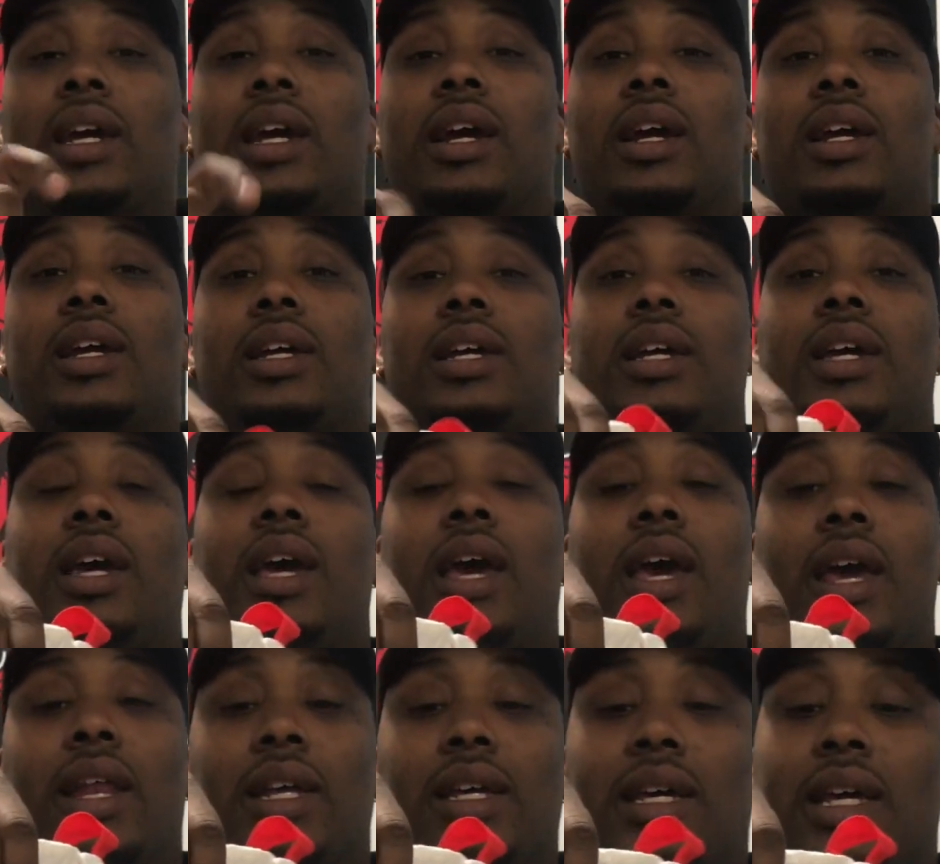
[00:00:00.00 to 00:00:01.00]
here,
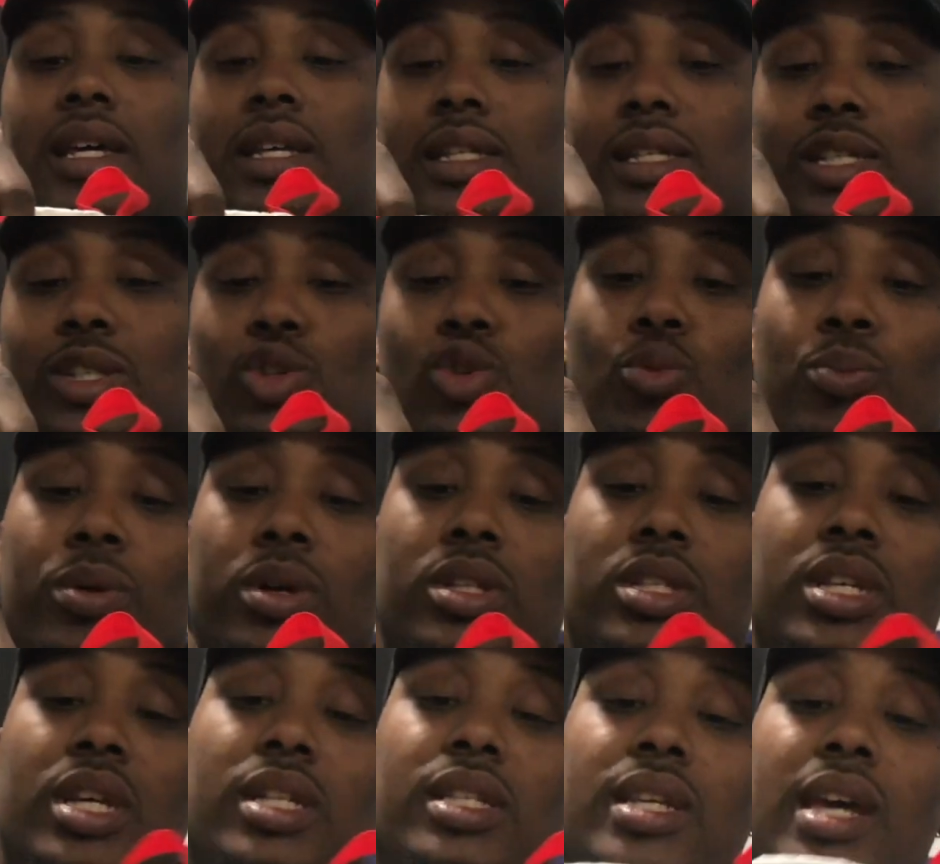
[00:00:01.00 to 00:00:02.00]
and it's super
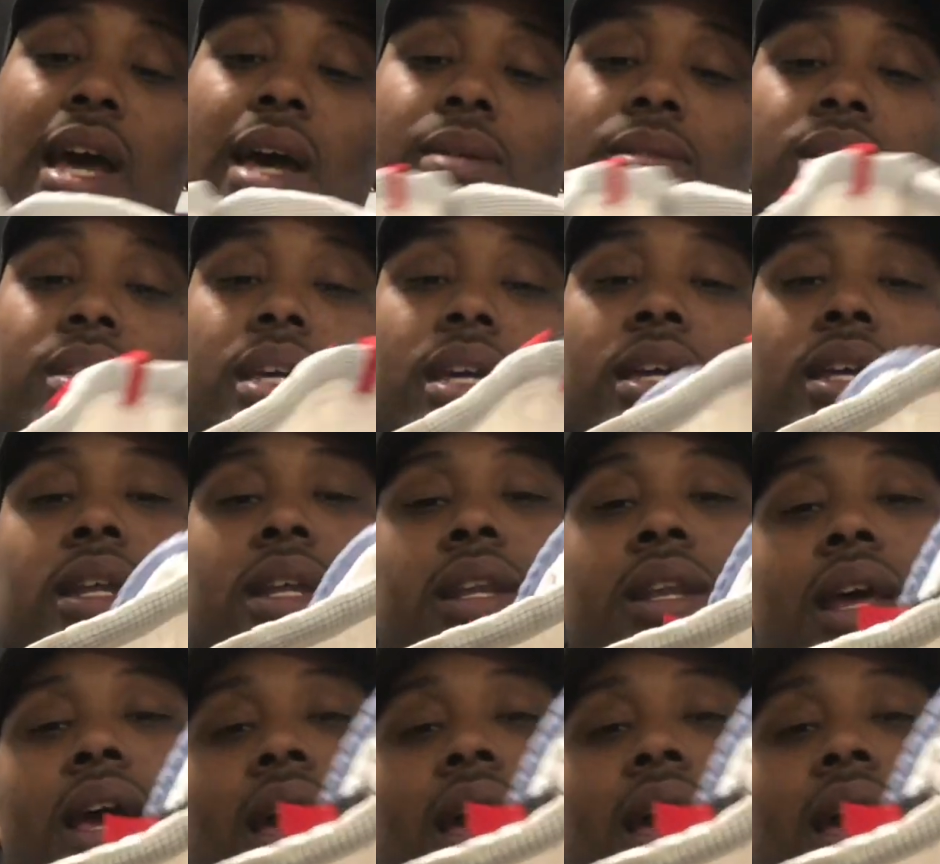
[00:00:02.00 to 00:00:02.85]
10 times thicker than